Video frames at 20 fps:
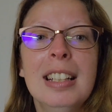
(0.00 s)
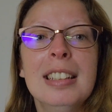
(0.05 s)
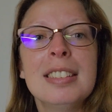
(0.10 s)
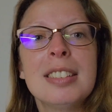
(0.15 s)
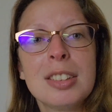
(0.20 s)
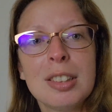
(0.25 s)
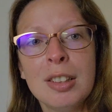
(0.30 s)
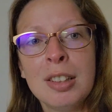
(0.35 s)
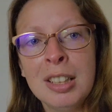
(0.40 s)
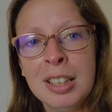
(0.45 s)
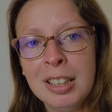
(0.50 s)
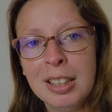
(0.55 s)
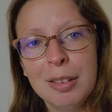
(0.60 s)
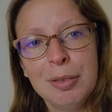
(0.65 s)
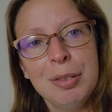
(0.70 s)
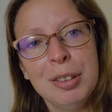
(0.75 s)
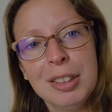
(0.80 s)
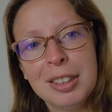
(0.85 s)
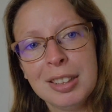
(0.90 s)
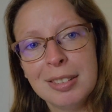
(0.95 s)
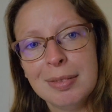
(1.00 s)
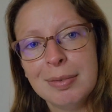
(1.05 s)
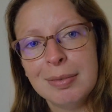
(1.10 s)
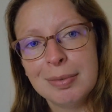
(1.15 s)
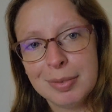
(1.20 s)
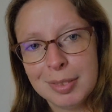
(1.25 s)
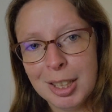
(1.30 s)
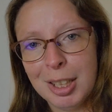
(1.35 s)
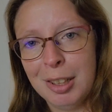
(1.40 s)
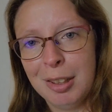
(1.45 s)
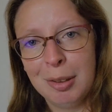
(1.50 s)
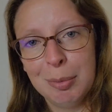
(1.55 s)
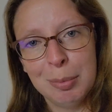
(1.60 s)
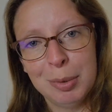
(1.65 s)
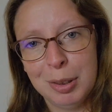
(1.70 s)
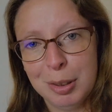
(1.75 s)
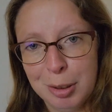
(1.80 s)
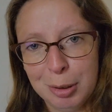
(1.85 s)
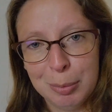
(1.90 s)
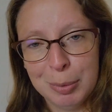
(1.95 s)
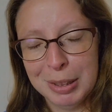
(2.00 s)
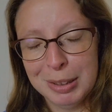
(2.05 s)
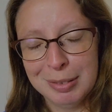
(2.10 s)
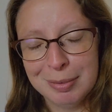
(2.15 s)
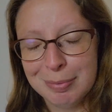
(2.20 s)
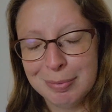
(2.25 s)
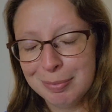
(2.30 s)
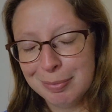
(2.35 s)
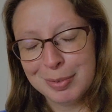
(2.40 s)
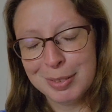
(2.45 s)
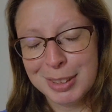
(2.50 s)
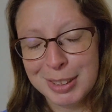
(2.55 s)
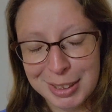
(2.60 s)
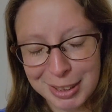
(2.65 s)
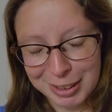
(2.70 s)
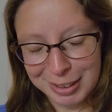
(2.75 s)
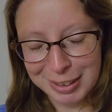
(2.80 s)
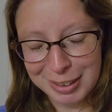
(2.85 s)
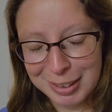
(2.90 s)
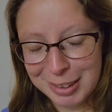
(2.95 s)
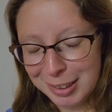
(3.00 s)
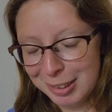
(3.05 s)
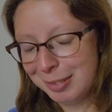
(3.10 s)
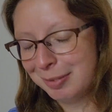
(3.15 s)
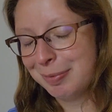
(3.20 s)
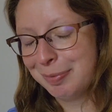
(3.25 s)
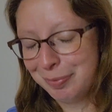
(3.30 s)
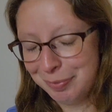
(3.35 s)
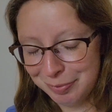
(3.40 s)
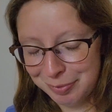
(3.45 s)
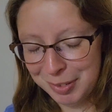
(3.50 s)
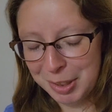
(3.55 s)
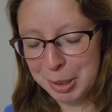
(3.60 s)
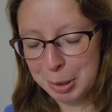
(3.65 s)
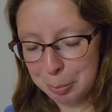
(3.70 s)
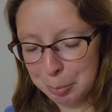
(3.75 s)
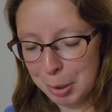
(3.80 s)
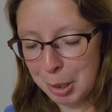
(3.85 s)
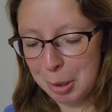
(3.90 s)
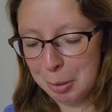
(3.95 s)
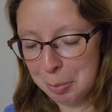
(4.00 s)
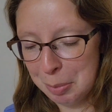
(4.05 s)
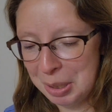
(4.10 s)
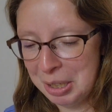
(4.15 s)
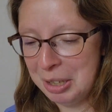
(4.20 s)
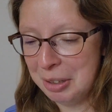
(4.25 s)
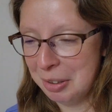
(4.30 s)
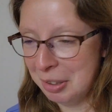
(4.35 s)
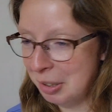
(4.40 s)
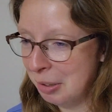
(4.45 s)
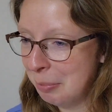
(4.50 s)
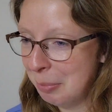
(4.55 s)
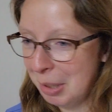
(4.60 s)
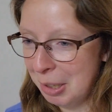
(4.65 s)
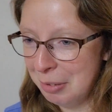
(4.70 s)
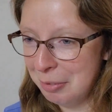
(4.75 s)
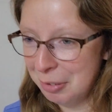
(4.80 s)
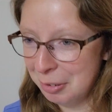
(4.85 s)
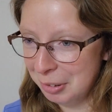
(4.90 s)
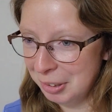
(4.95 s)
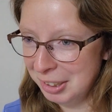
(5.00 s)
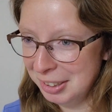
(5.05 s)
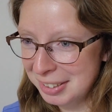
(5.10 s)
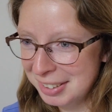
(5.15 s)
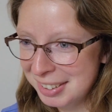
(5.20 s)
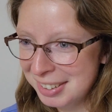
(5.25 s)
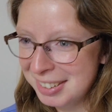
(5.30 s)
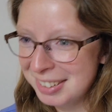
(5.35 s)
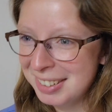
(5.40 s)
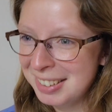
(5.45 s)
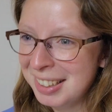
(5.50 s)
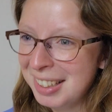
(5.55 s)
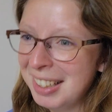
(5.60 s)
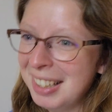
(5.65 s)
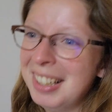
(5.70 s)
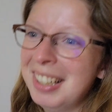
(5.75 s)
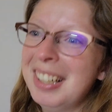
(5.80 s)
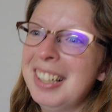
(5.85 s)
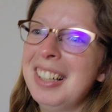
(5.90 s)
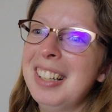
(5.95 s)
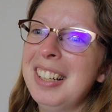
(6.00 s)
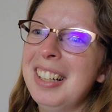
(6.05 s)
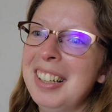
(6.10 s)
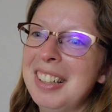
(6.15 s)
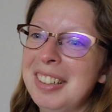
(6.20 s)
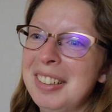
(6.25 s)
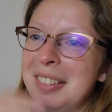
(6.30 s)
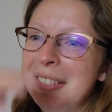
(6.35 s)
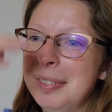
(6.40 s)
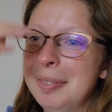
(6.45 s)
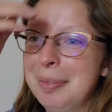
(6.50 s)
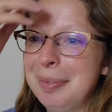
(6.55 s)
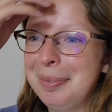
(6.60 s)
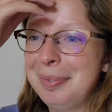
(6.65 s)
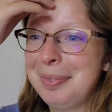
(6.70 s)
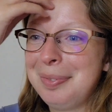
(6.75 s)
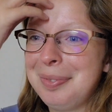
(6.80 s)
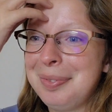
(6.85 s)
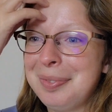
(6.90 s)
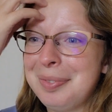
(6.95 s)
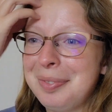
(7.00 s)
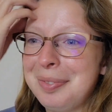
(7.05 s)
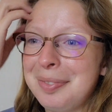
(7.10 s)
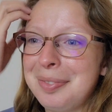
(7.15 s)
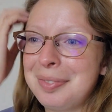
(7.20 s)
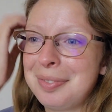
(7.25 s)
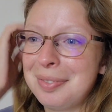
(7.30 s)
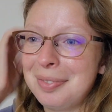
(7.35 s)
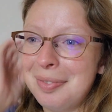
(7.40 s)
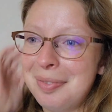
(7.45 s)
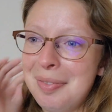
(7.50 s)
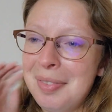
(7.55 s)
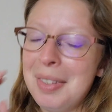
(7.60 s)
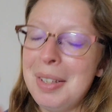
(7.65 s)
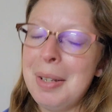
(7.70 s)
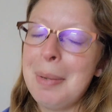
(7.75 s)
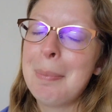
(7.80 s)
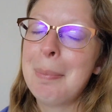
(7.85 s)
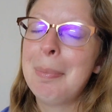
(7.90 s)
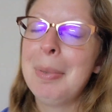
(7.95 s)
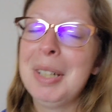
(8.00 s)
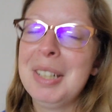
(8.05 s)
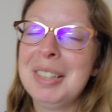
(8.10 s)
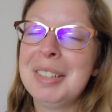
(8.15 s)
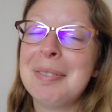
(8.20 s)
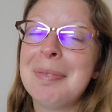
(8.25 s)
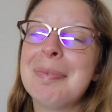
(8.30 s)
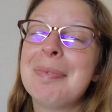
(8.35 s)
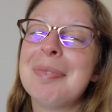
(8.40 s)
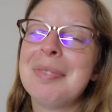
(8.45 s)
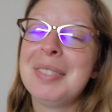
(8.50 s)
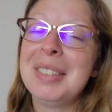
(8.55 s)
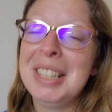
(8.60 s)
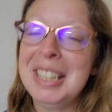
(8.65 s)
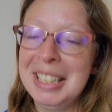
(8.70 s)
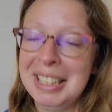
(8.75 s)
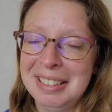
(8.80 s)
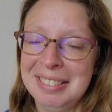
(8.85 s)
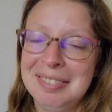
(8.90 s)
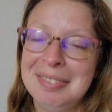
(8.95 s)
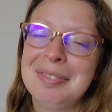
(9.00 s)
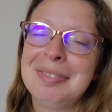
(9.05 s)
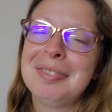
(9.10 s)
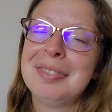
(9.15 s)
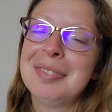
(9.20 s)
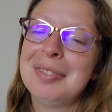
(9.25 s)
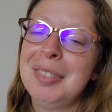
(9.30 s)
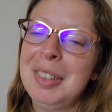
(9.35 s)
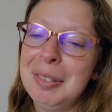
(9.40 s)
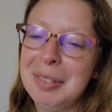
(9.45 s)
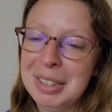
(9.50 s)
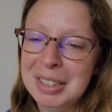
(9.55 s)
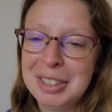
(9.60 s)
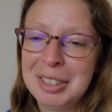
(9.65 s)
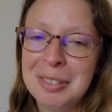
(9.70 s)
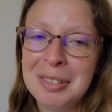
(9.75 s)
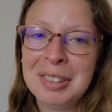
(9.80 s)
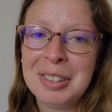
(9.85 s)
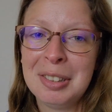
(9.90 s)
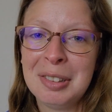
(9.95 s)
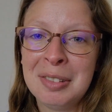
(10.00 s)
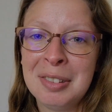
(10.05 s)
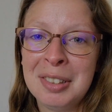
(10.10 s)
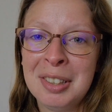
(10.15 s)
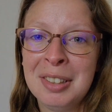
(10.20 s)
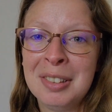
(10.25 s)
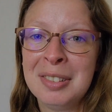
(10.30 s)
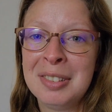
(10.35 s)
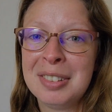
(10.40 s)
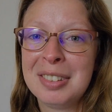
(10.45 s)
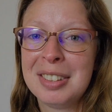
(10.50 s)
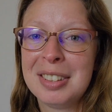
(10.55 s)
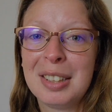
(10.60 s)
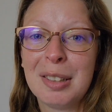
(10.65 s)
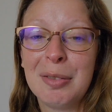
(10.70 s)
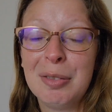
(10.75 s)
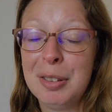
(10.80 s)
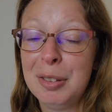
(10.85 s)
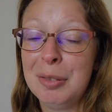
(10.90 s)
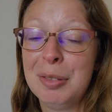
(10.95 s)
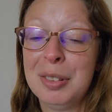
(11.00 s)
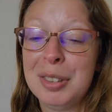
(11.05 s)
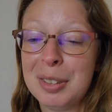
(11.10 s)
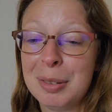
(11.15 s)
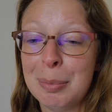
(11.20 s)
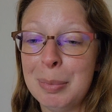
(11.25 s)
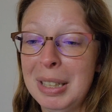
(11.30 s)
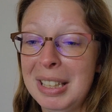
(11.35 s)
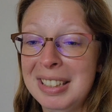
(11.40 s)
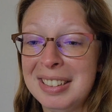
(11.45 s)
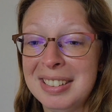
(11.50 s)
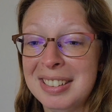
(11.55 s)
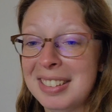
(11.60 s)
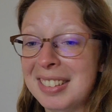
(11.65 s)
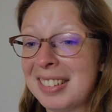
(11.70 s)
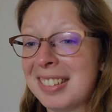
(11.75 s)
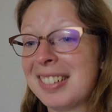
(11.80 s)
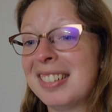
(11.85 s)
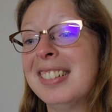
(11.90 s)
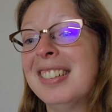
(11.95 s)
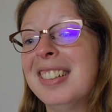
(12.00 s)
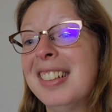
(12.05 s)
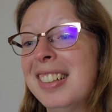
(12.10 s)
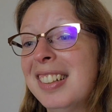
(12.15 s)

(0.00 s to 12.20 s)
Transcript: And sorry if you can tell I'm a little bit sick. You can probably hear it in my voice. Um, but yeah, we went to Antonio's. The food was amazing.